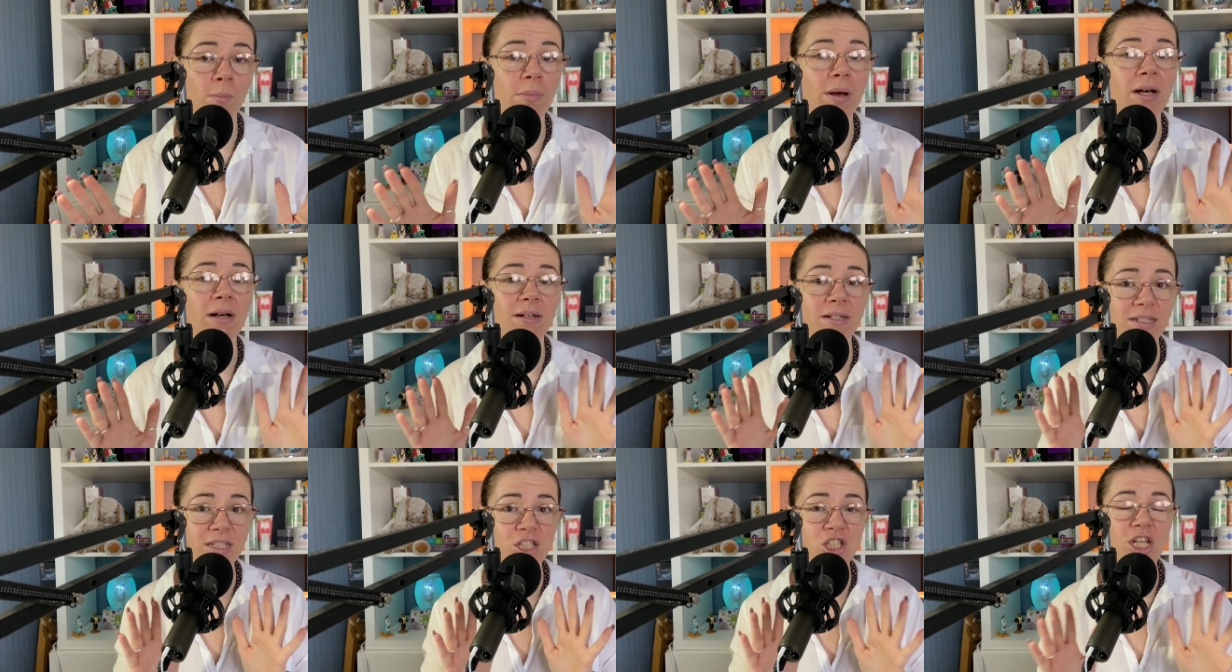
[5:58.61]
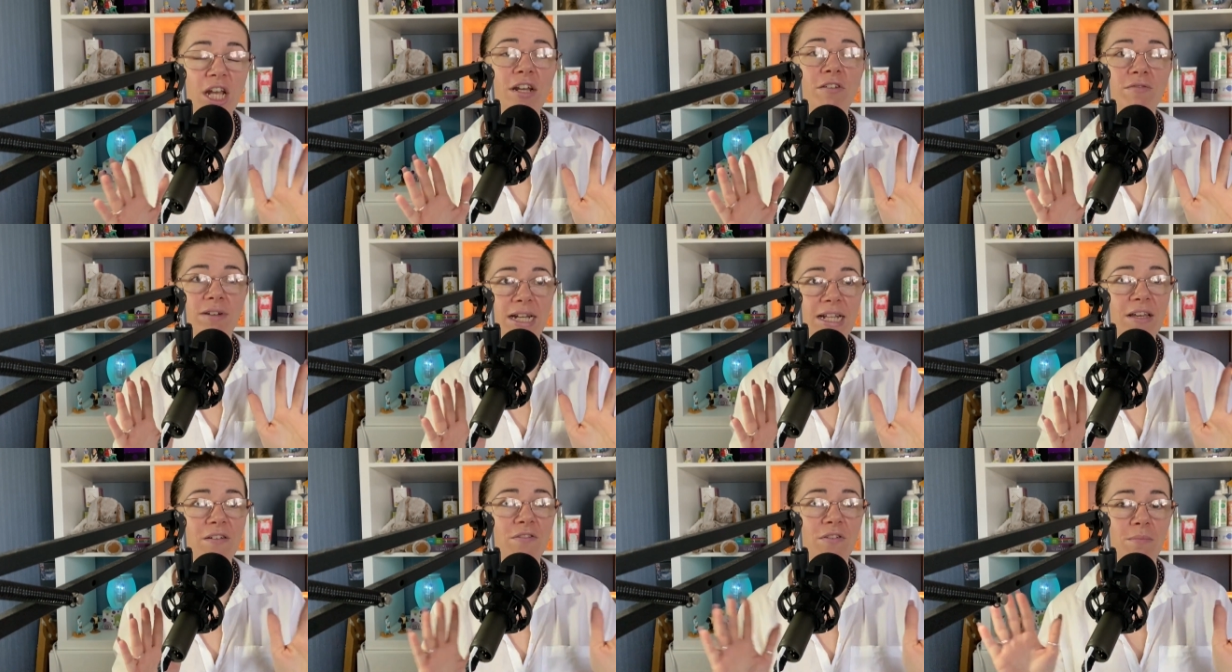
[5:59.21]
But
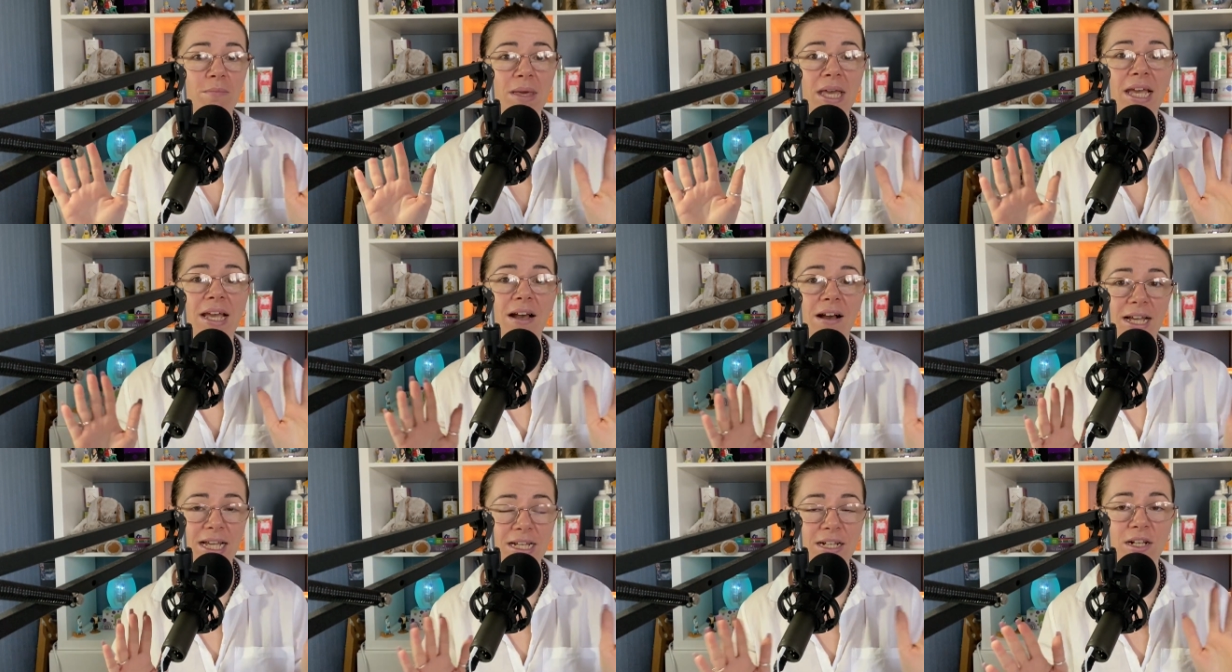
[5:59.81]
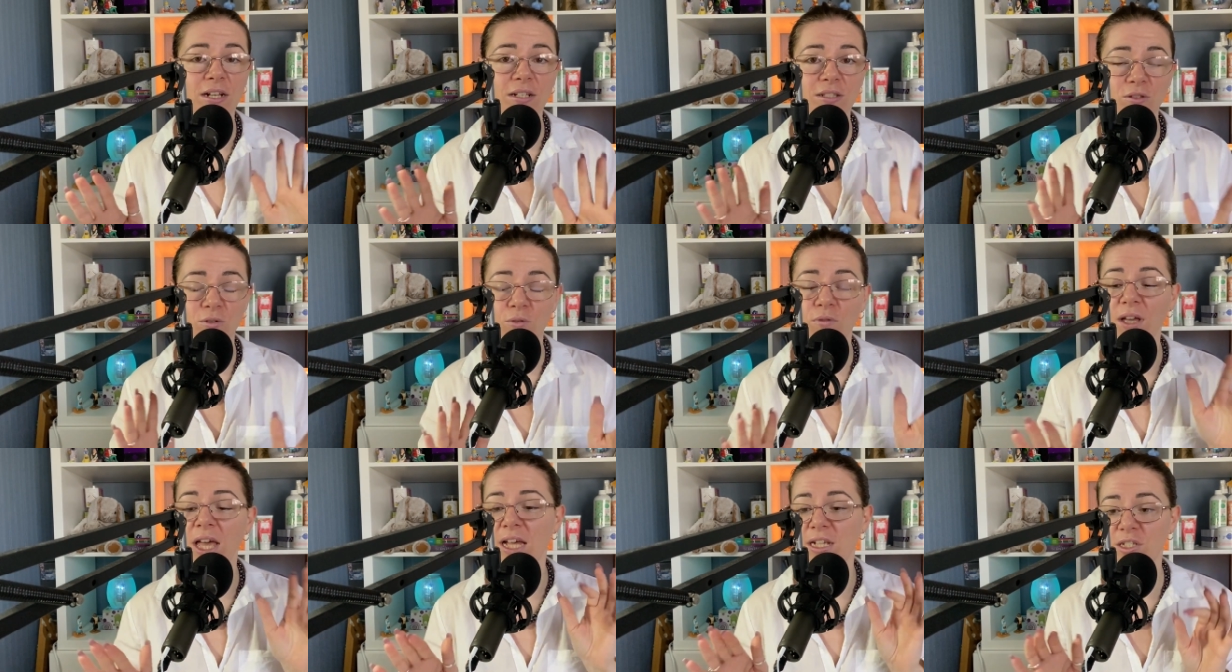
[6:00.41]
generally for me, I can sort
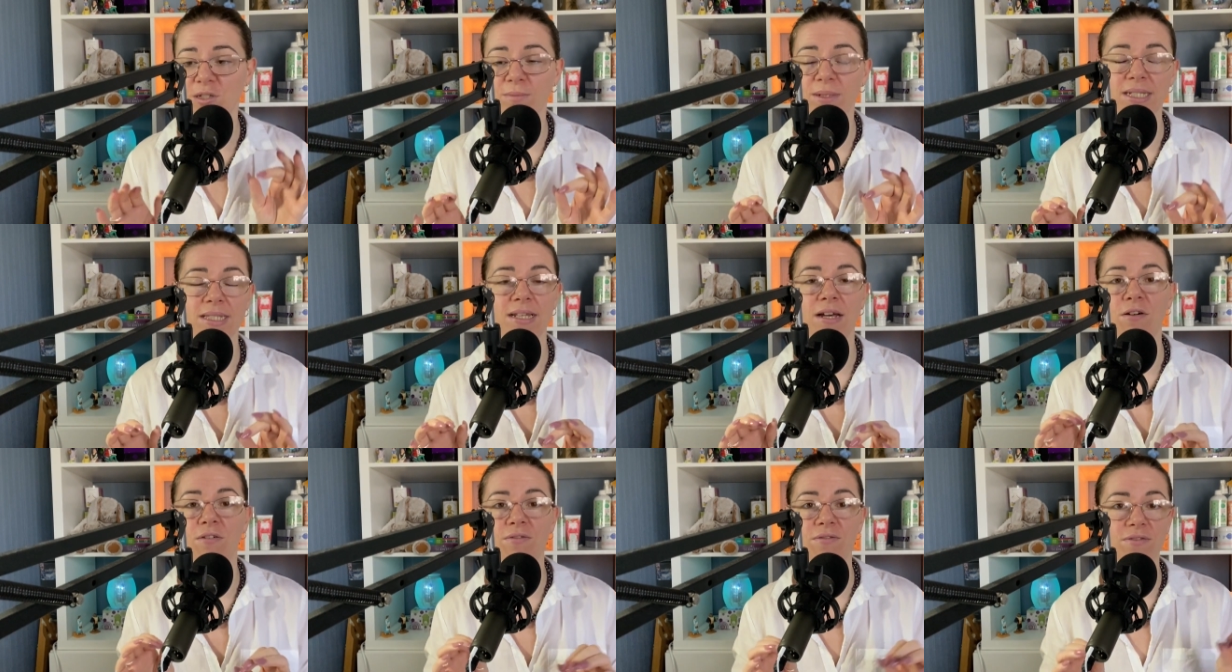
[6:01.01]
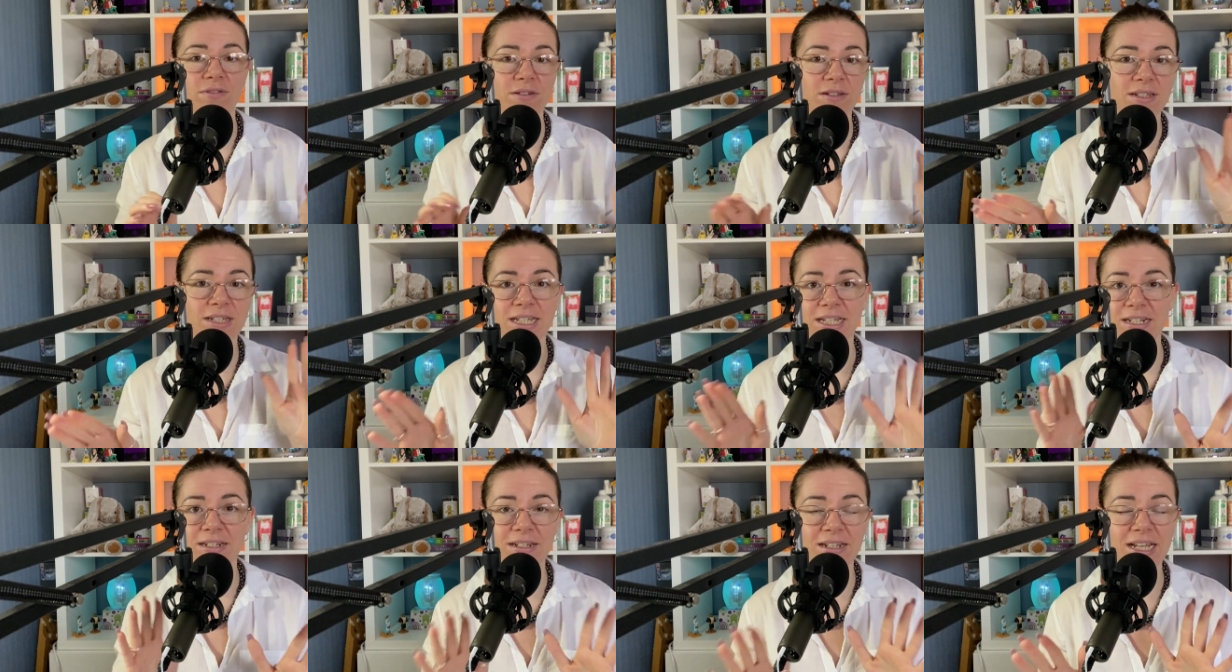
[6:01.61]
of catch myself
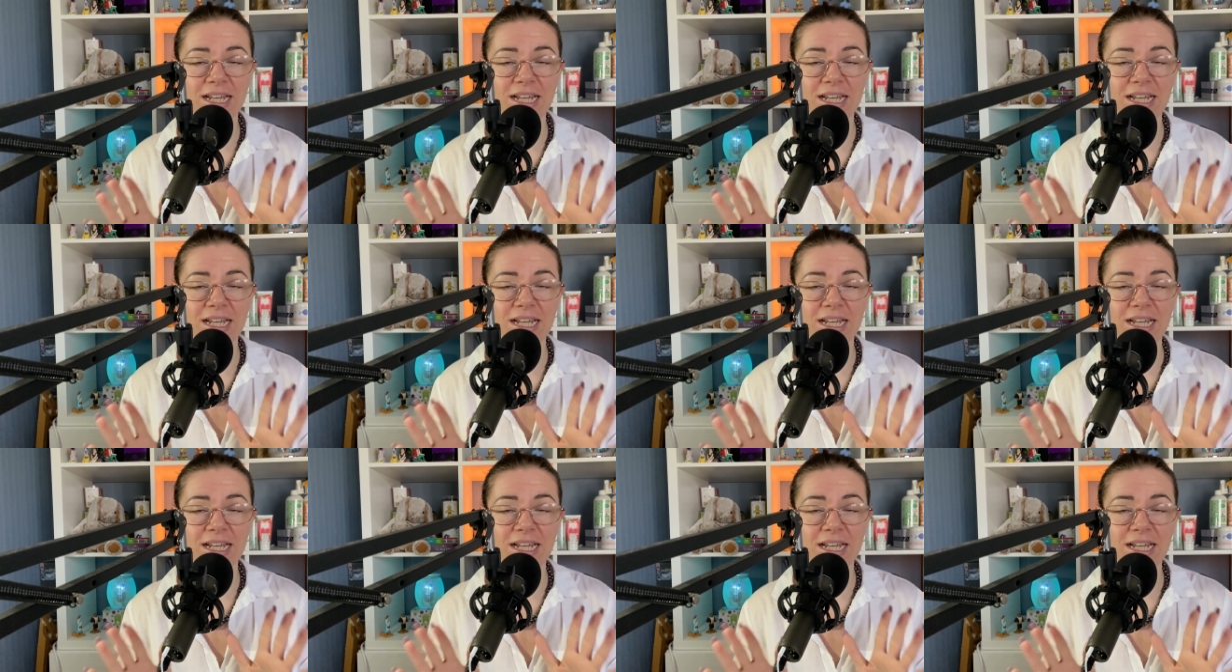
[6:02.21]
in